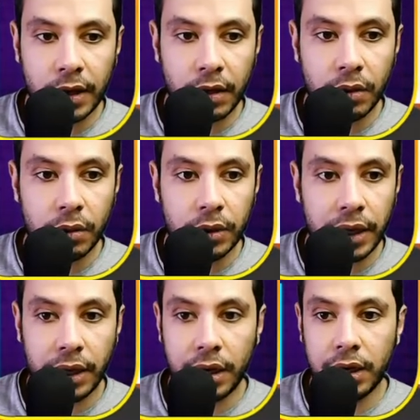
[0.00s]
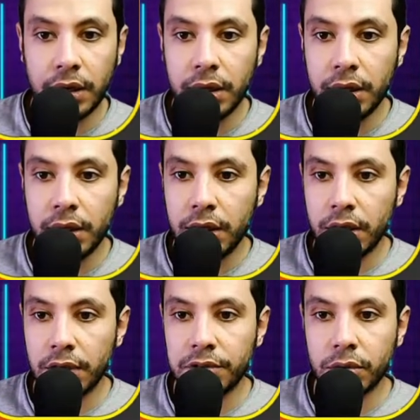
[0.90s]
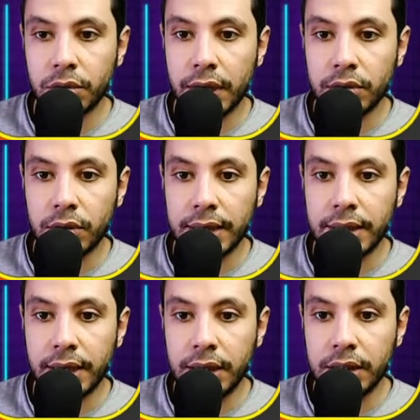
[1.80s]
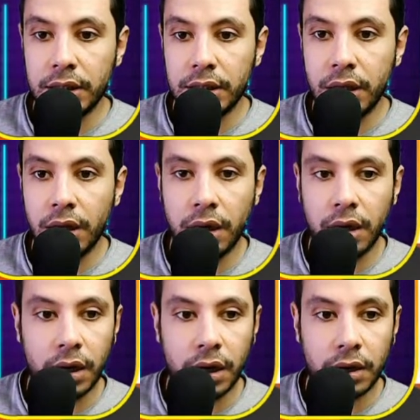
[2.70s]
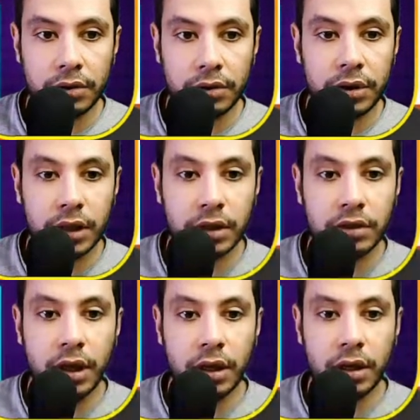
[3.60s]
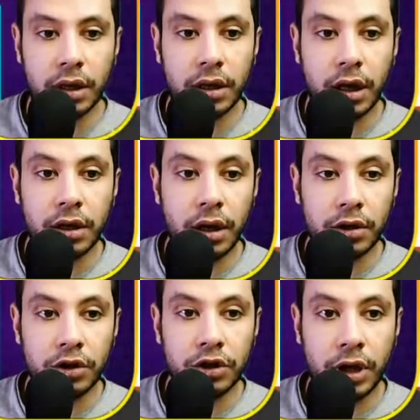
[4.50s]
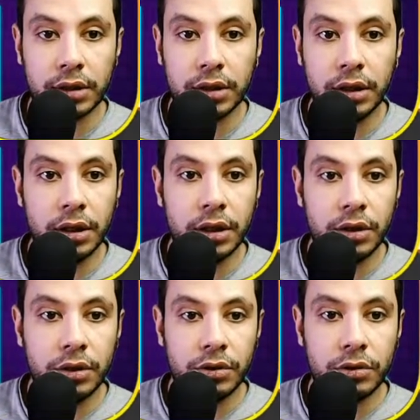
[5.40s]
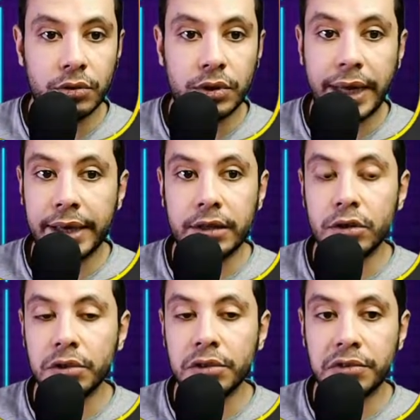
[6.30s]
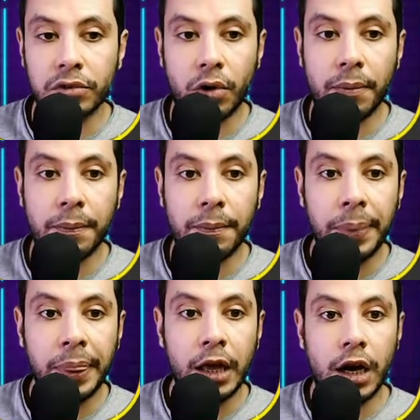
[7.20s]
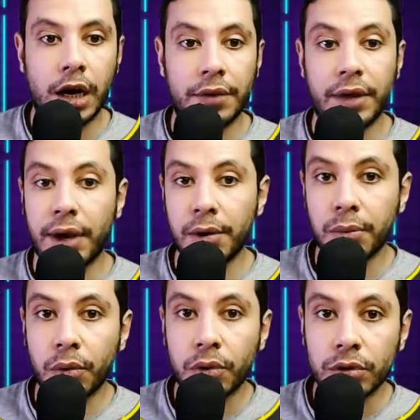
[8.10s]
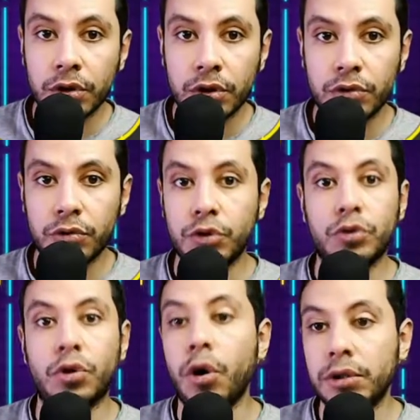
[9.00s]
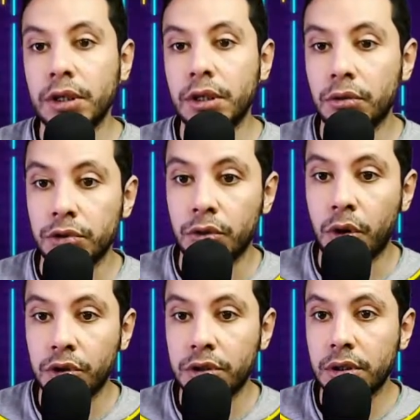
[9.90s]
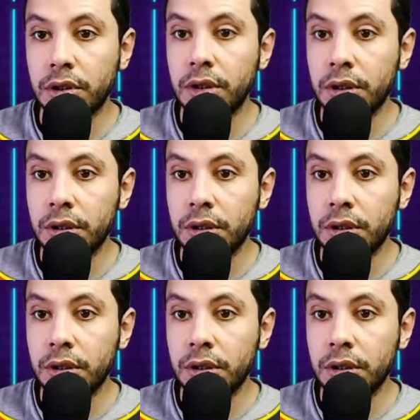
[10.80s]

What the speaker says: Okay, if you would like to add any other things like a car shuttle to take you from the airport to your hotel or your hostel,